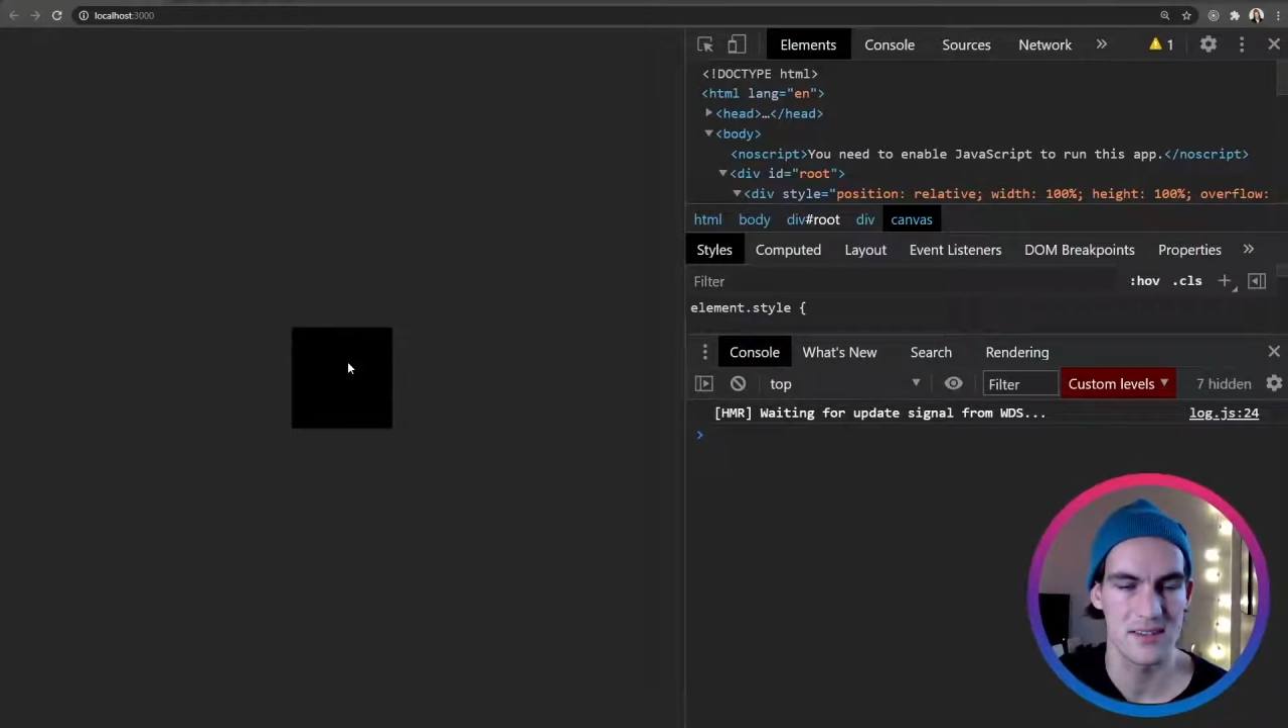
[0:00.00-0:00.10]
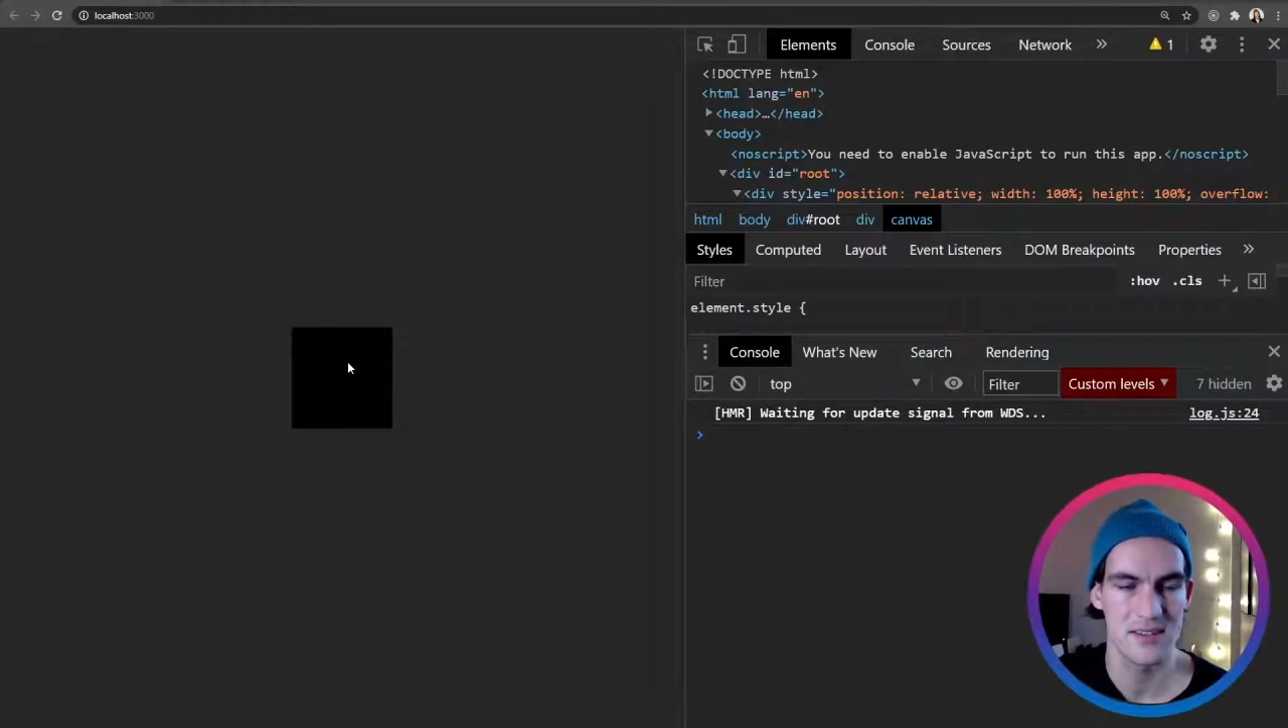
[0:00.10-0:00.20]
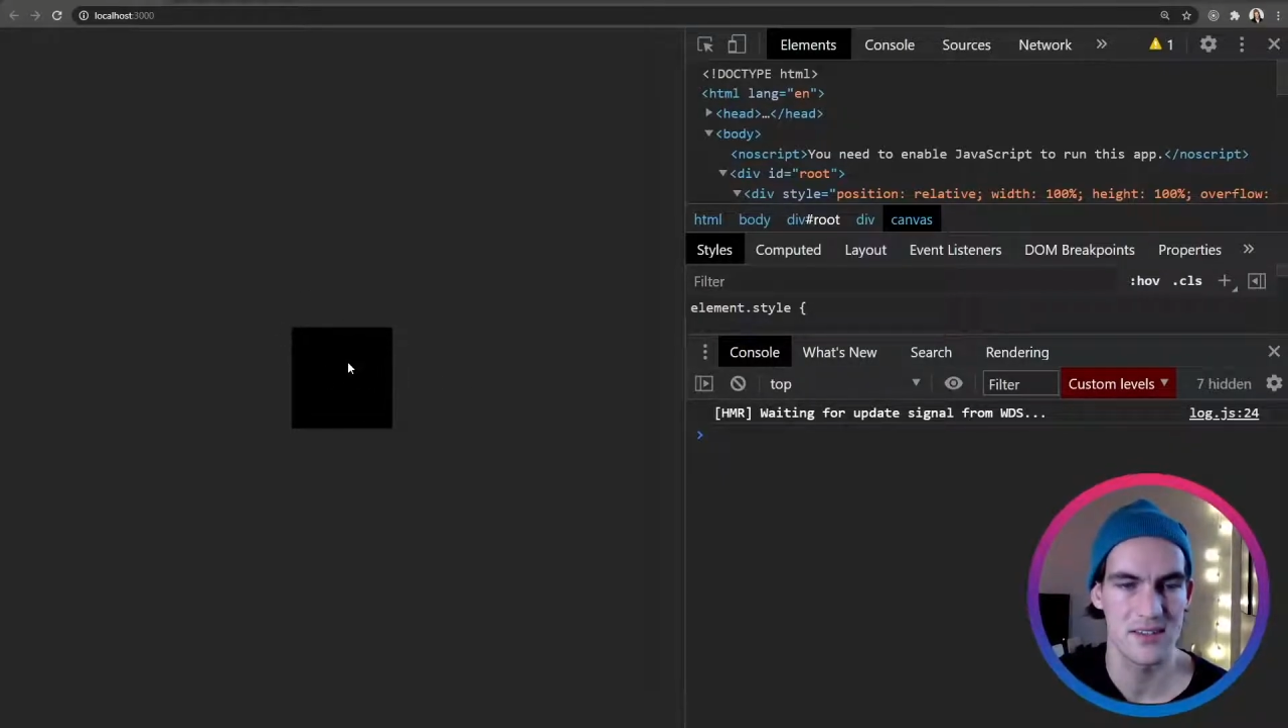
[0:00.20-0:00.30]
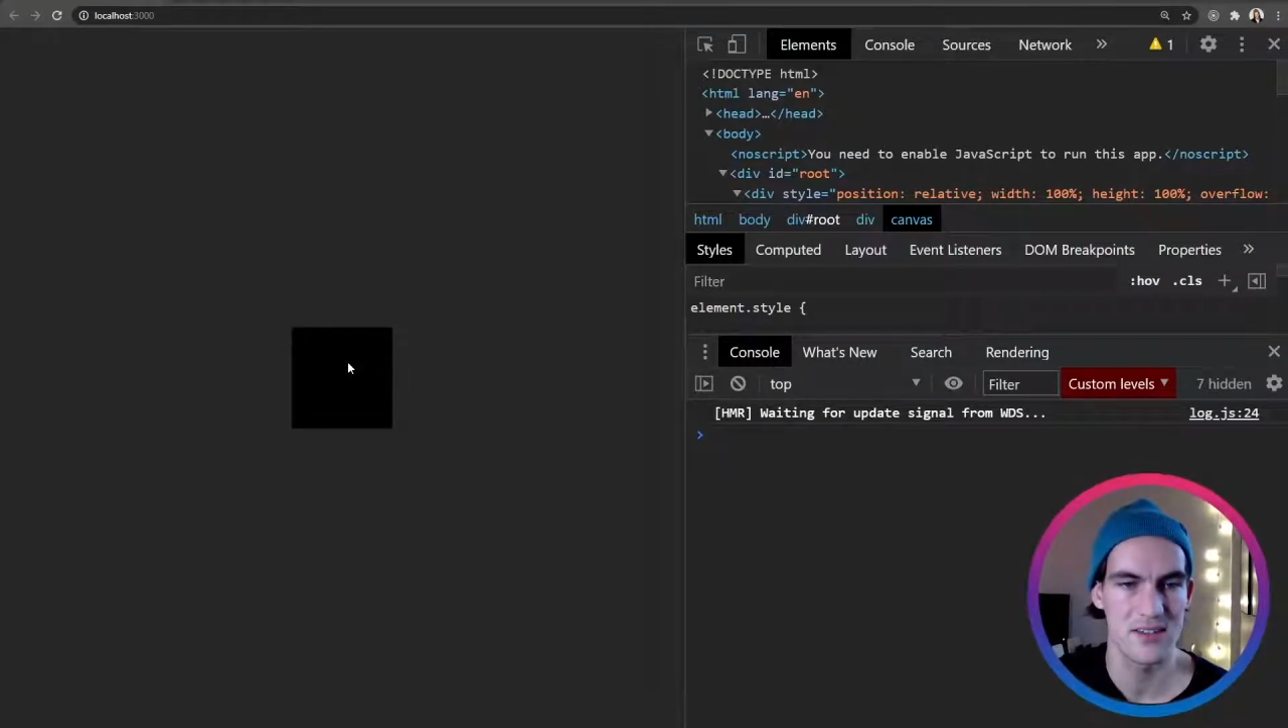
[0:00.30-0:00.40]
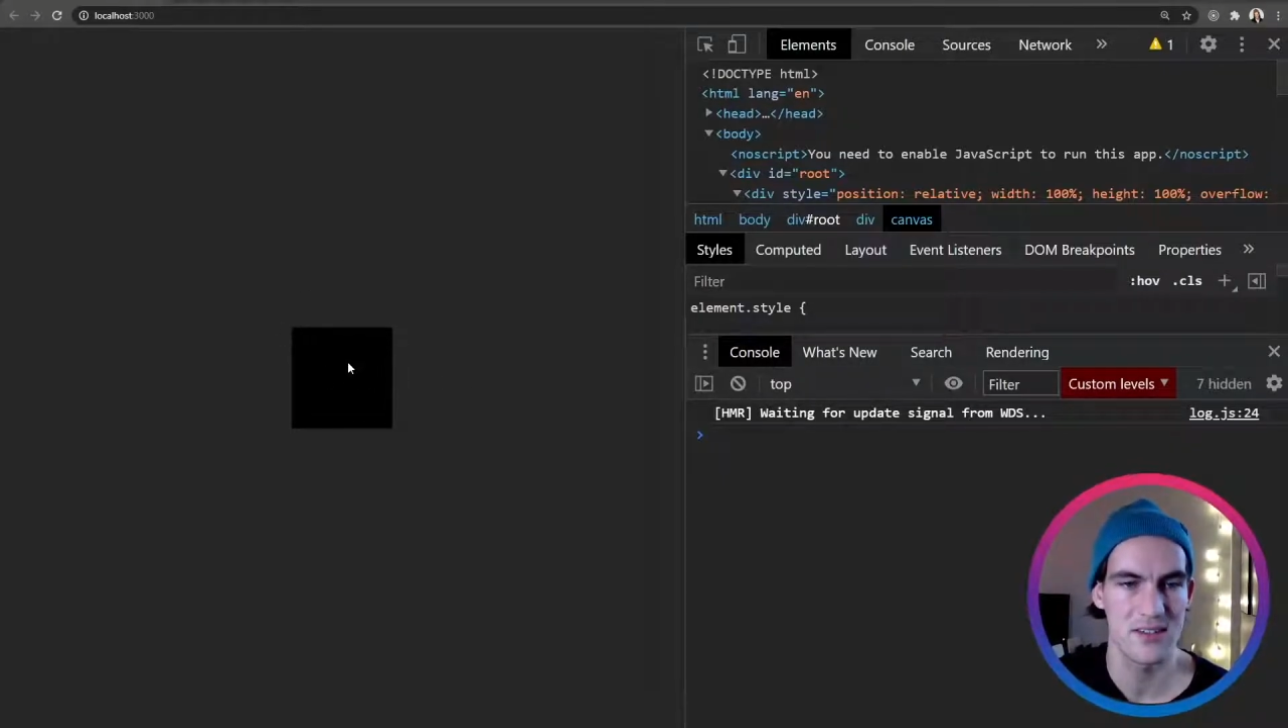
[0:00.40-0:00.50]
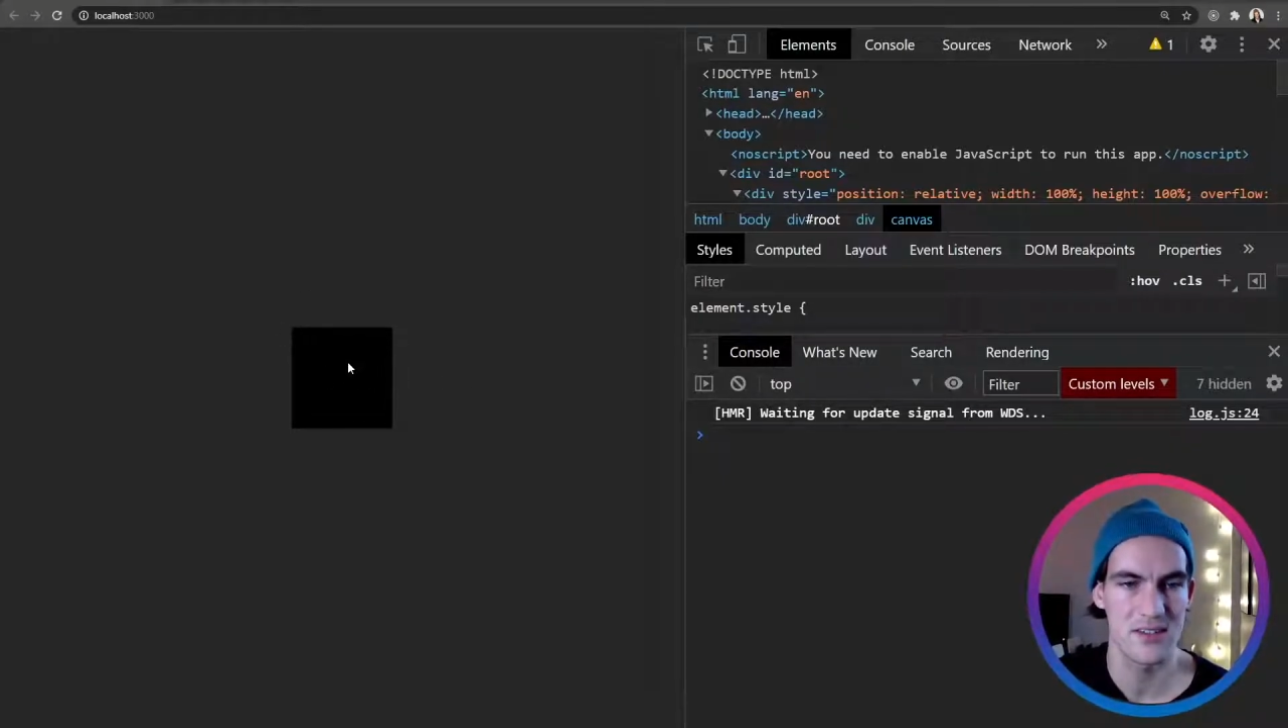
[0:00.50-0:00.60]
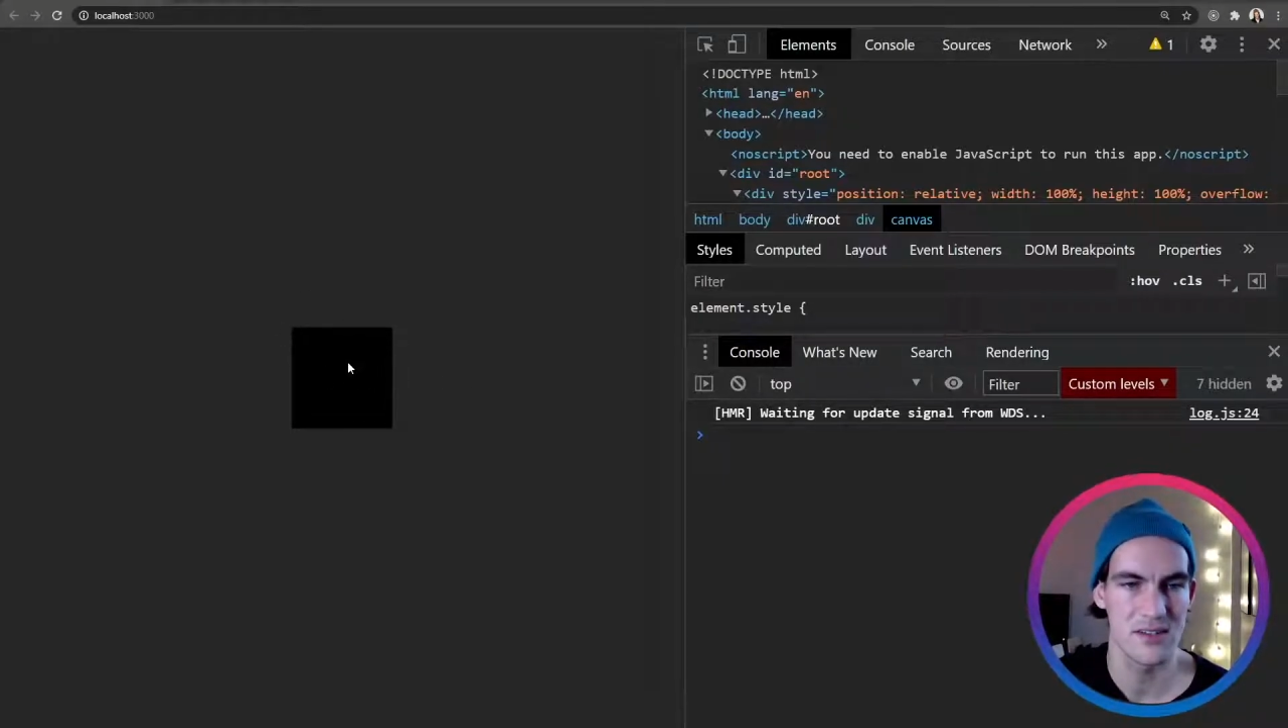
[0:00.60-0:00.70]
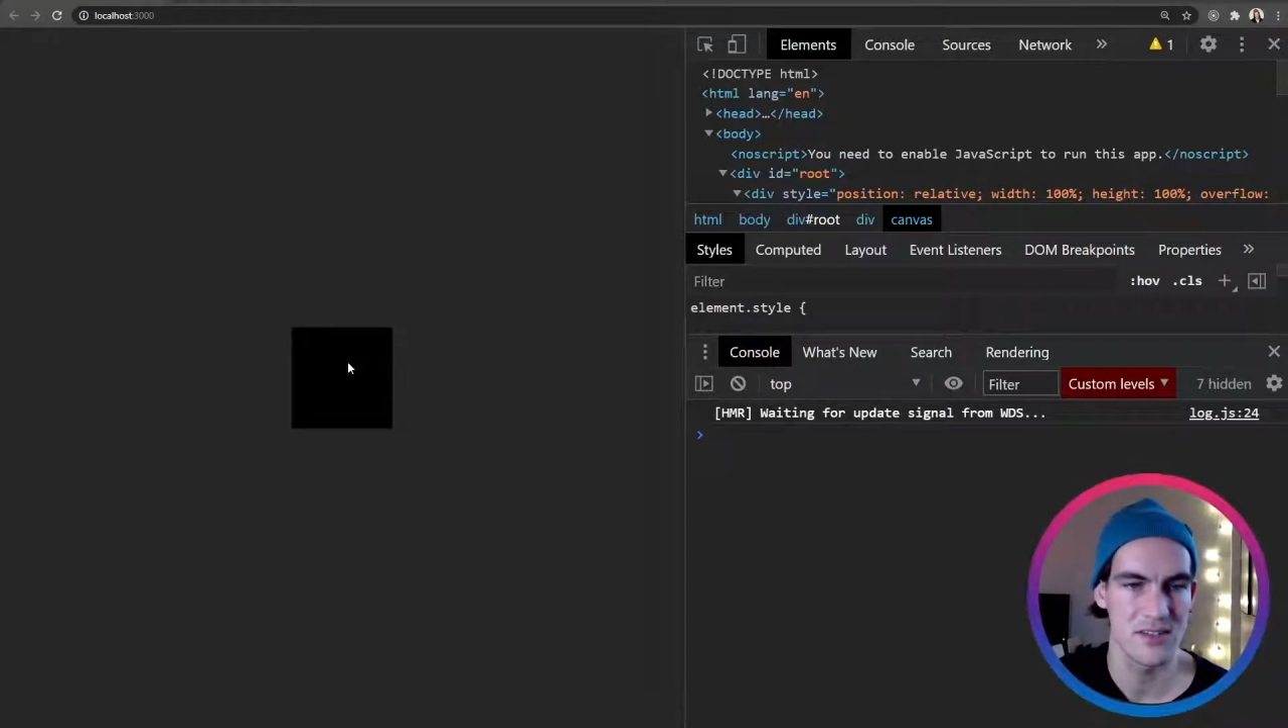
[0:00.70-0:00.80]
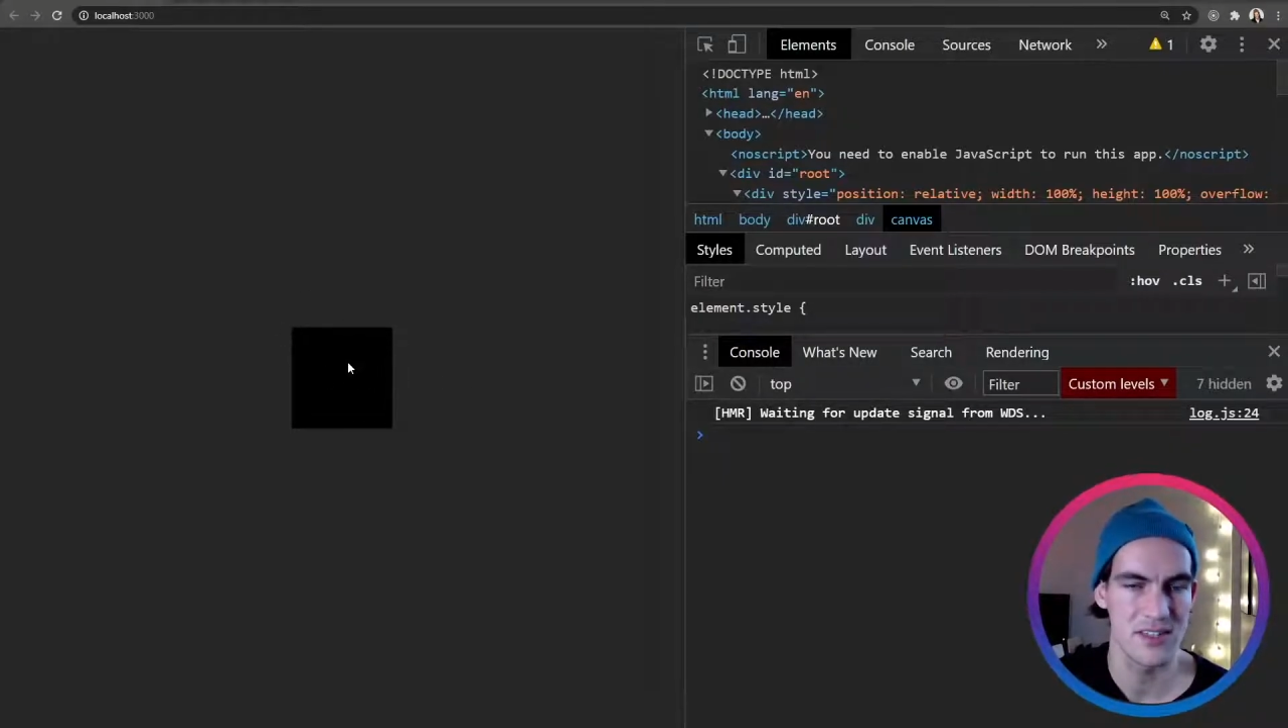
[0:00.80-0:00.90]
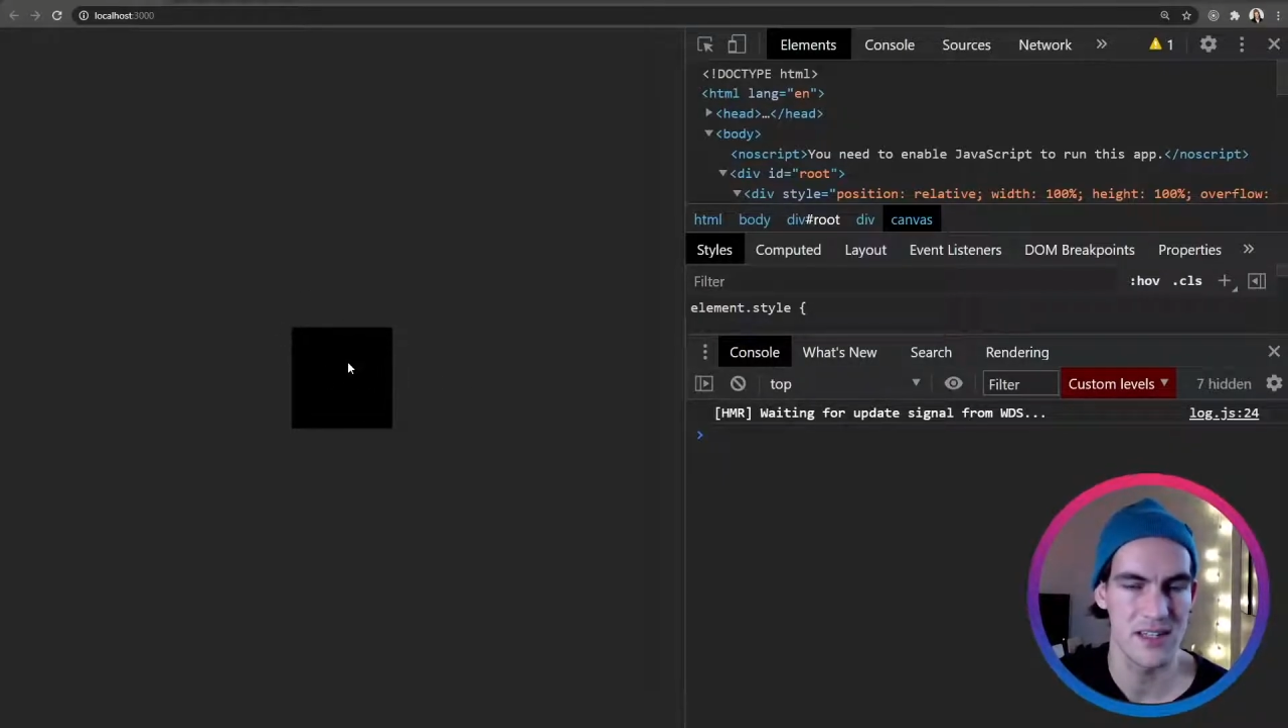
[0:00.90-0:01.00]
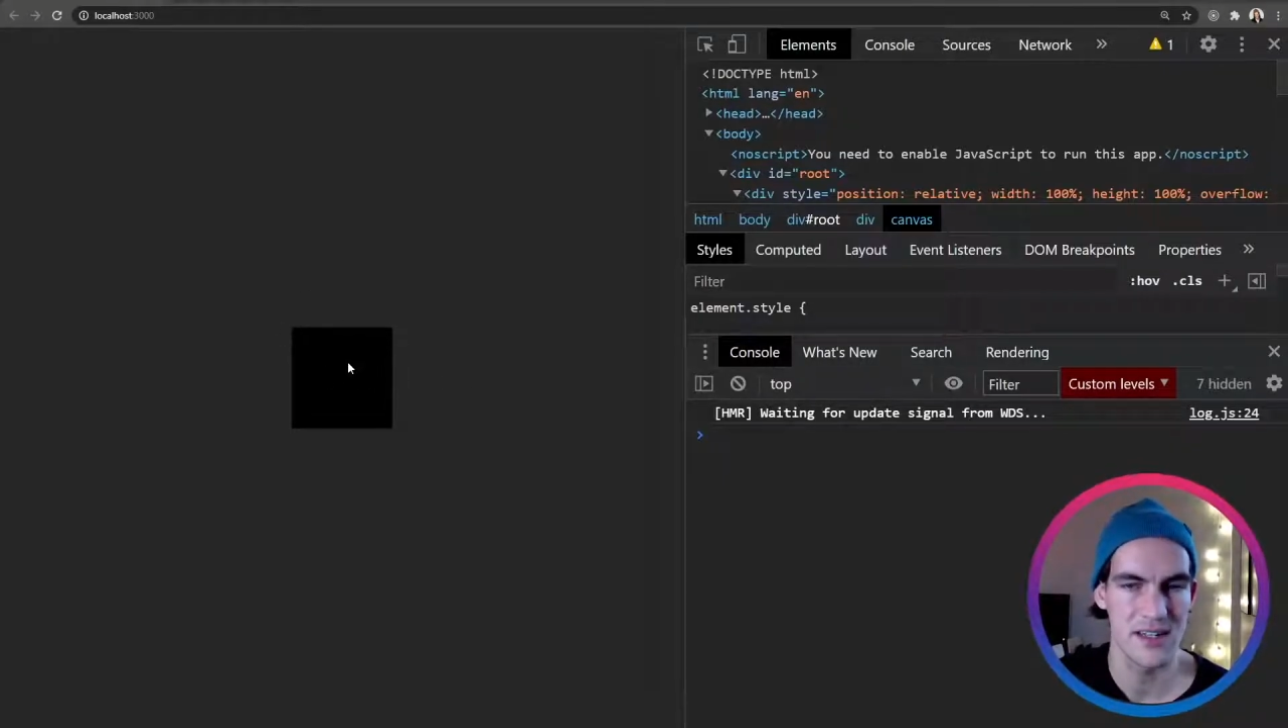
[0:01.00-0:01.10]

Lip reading: It just looks like